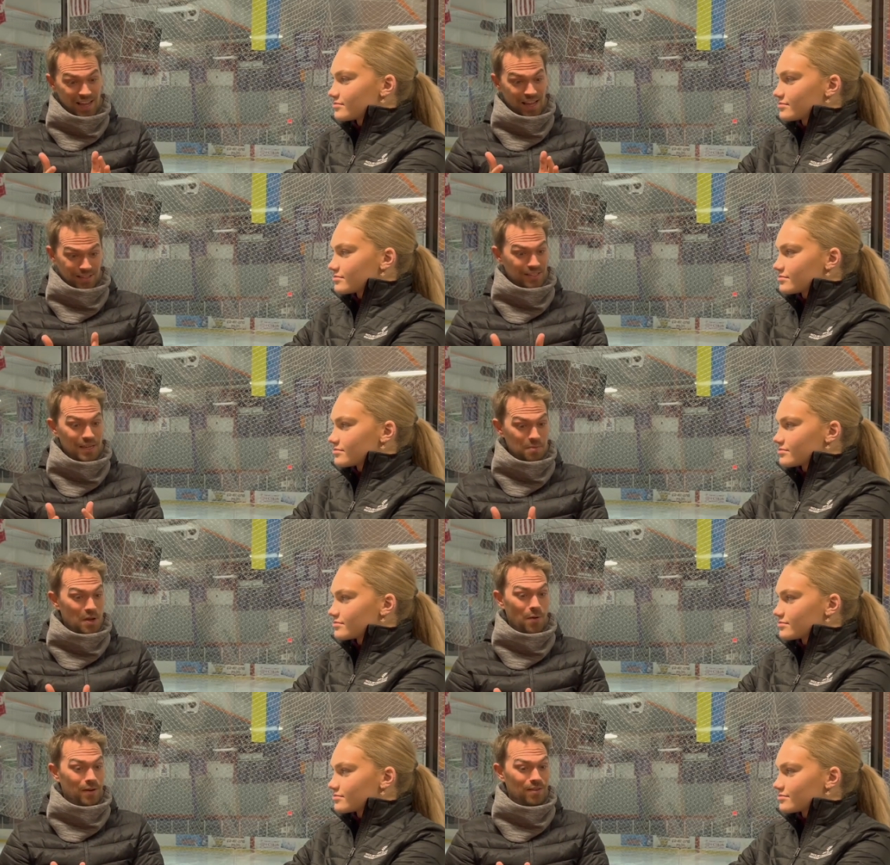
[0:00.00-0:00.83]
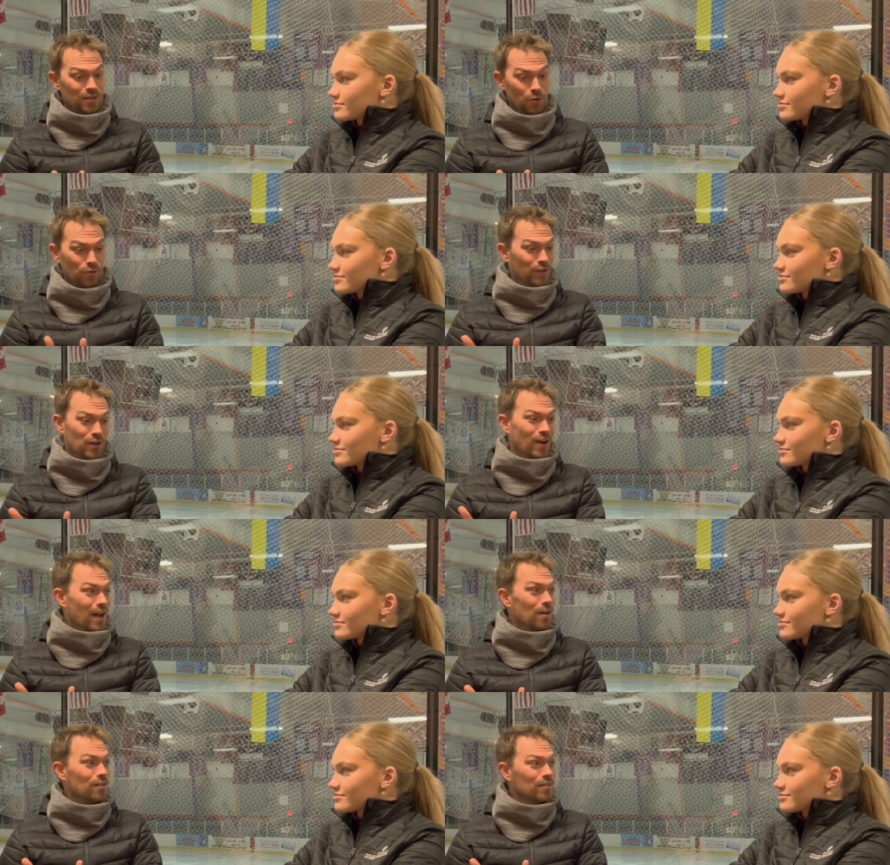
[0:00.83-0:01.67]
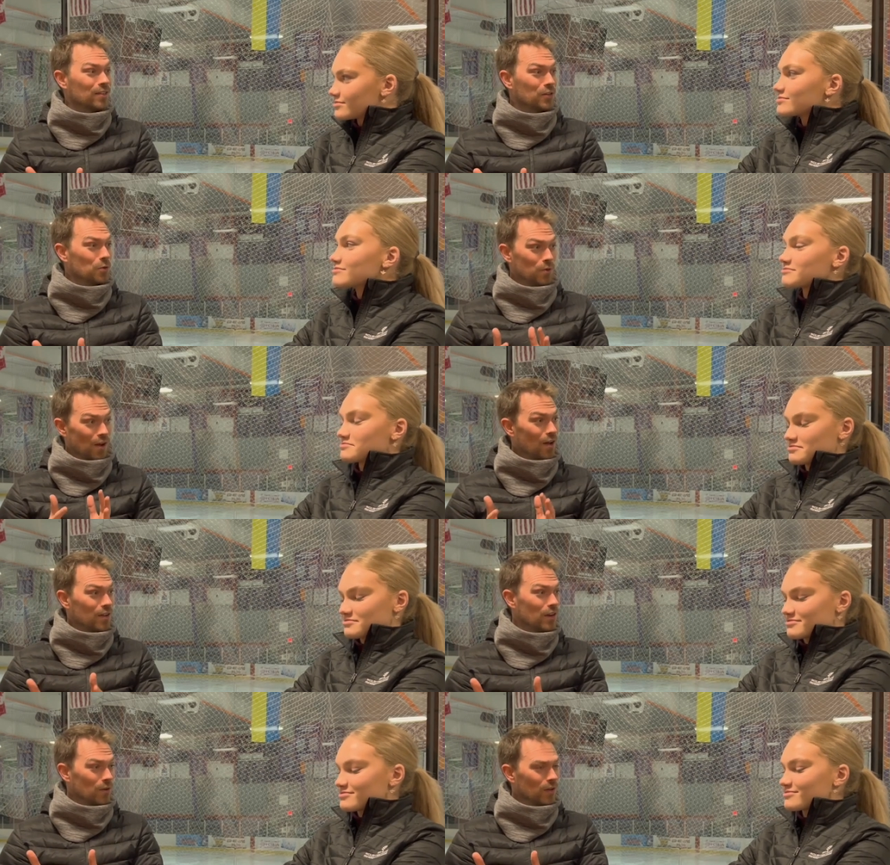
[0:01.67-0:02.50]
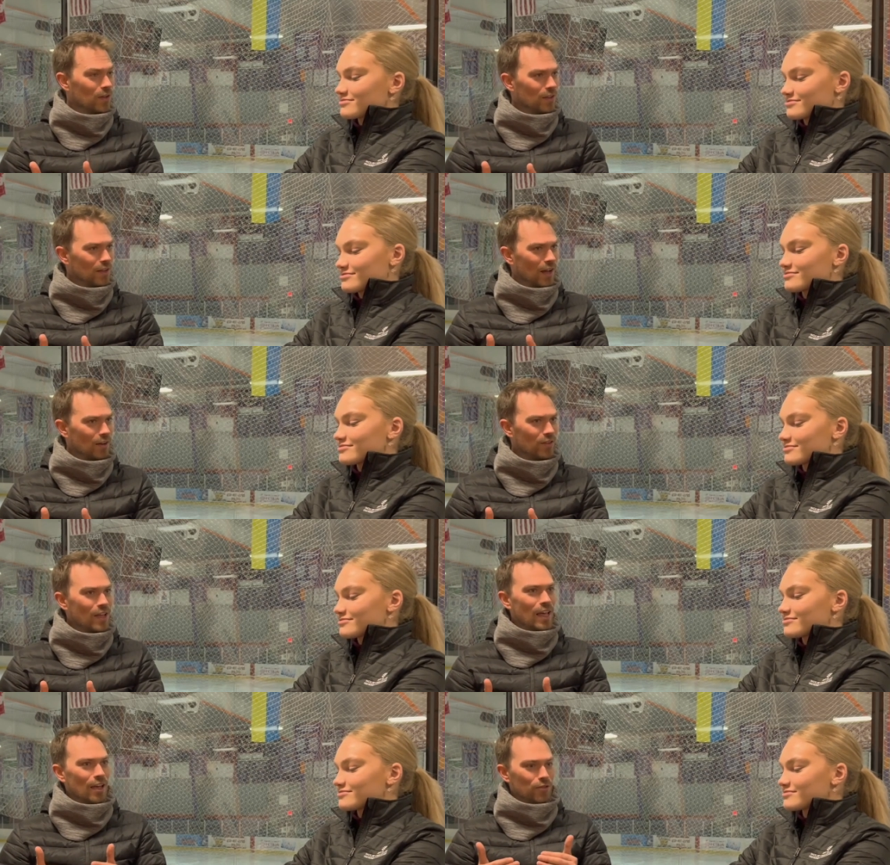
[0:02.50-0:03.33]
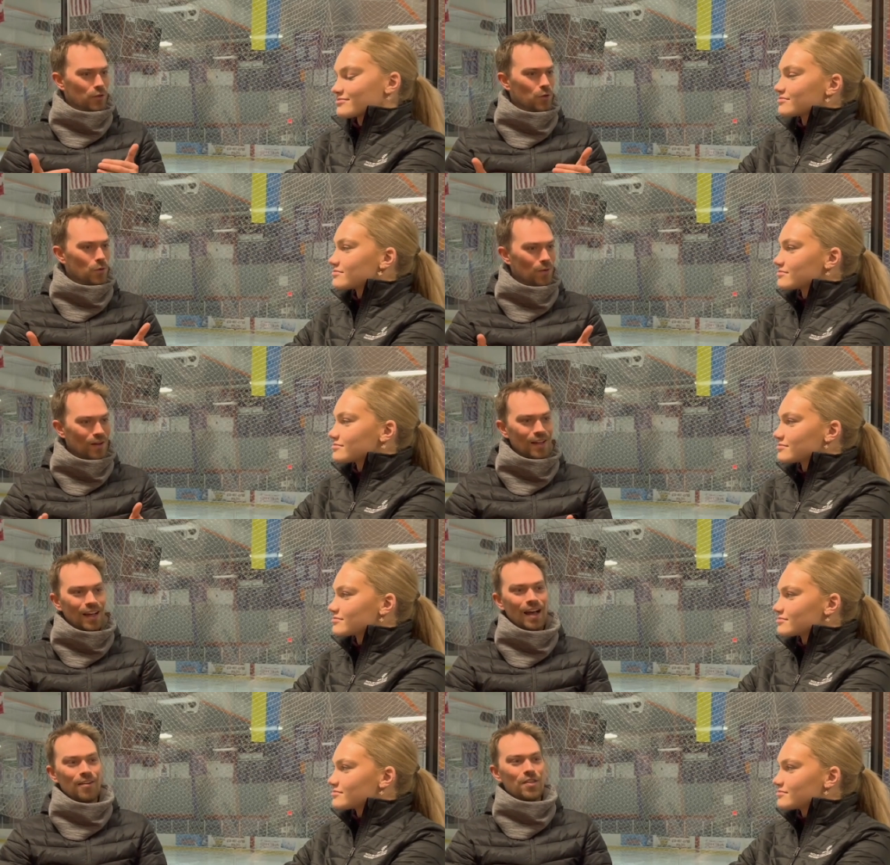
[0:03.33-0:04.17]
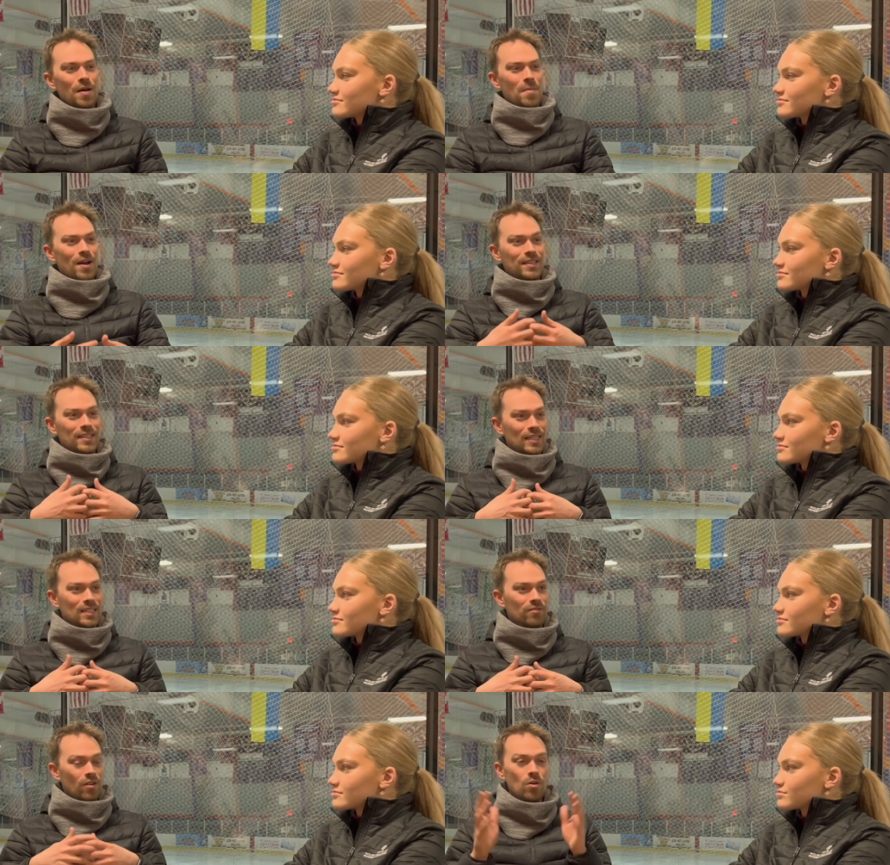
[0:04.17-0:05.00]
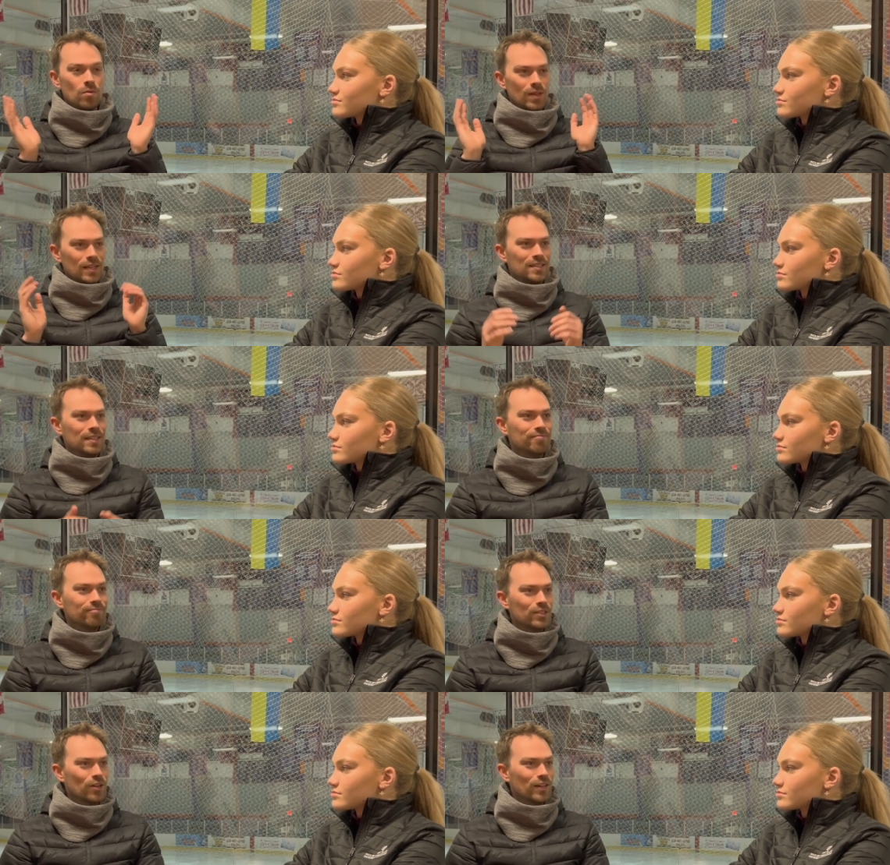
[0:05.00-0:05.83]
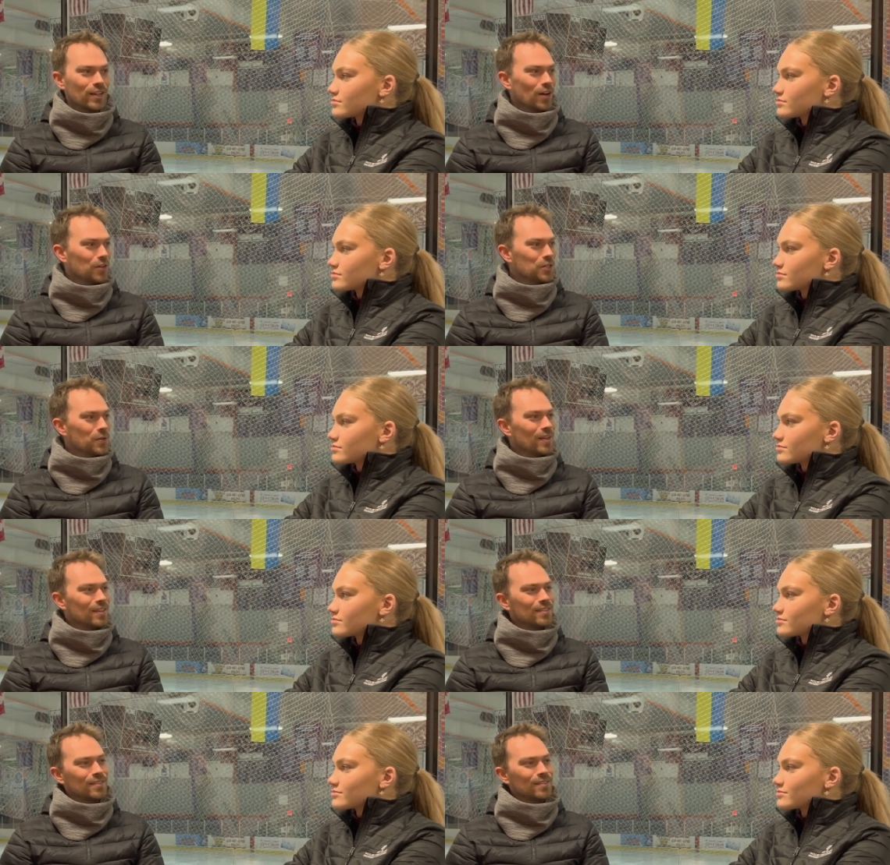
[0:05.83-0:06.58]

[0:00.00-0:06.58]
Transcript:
Speaker 1: it's keep going. You'll figure it out, and you'll get. You kind of, if you have that mindset of, oh, that's it, sorry, can't do it.